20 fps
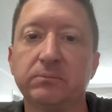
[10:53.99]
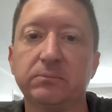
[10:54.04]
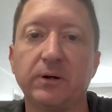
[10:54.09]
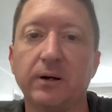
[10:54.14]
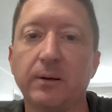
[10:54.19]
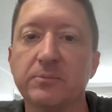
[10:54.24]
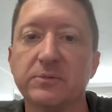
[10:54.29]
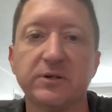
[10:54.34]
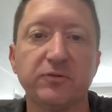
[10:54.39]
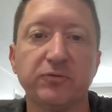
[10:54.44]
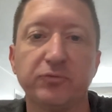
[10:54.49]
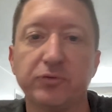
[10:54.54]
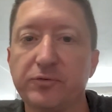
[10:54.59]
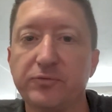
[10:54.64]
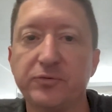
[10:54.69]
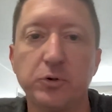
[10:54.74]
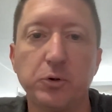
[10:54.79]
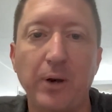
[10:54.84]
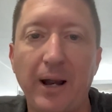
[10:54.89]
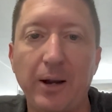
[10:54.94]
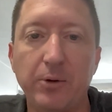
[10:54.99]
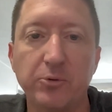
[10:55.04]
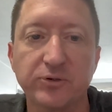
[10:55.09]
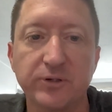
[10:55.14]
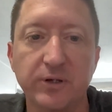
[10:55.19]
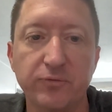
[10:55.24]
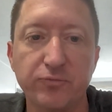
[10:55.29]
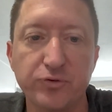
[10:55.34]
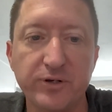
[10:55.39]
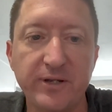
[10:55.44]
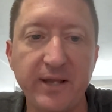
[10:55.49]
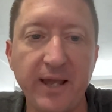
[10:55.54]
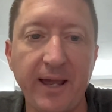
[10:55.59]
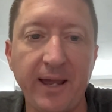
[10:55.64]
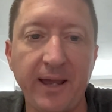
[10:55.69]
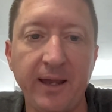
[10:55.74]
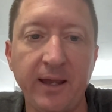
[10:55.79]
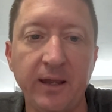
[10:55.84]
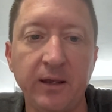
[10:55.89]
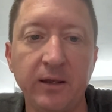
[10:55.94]
comes in for a few hours every
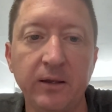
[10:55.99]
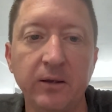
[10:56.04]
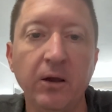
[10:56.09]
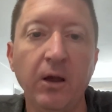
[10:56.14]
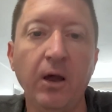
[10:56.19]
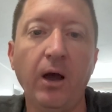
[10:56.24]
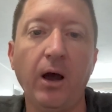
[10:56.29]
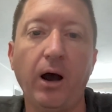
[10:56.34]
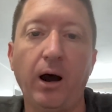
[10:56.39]
day,